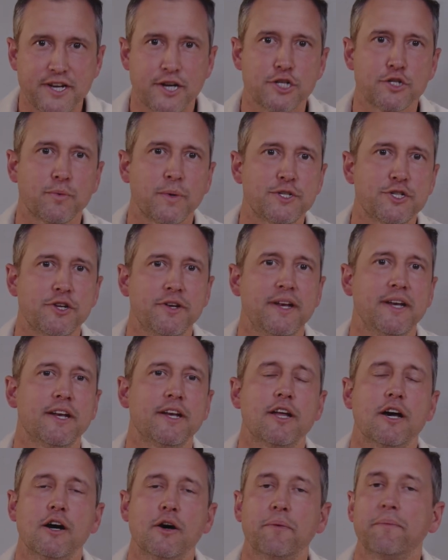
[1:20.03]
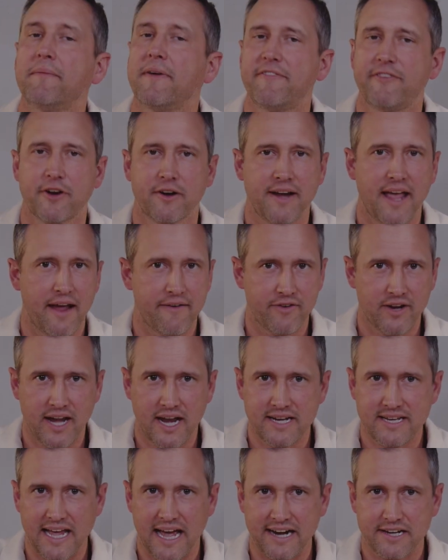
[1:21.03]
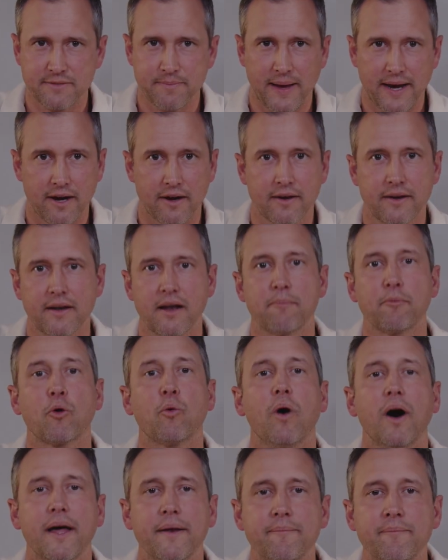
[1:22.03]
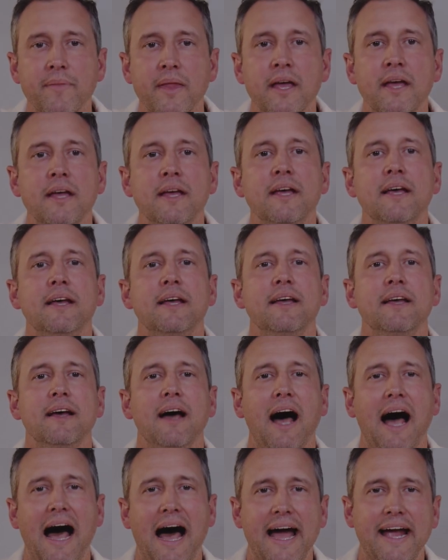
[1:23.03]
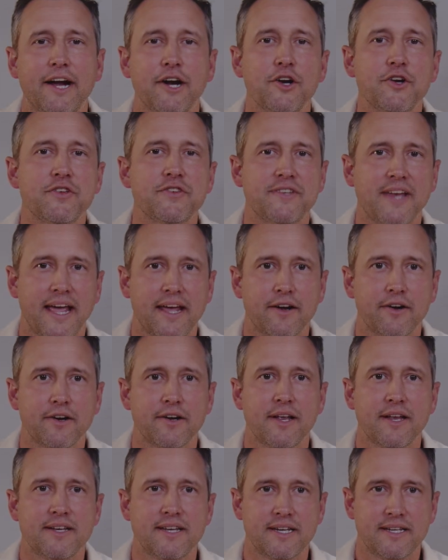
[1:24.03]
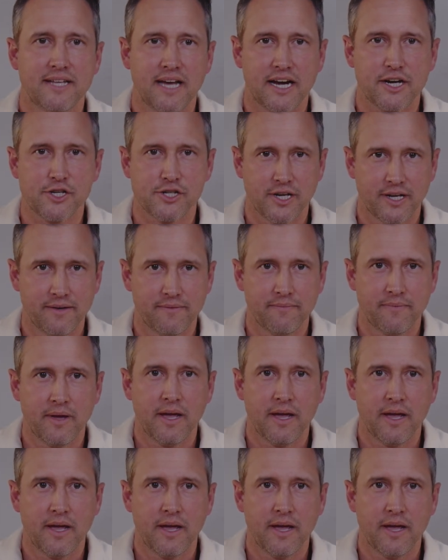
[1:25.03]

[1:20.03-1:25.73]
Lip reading: Here's what you need to know if you're an everyday taxpayer. Number one, higher standard deduction.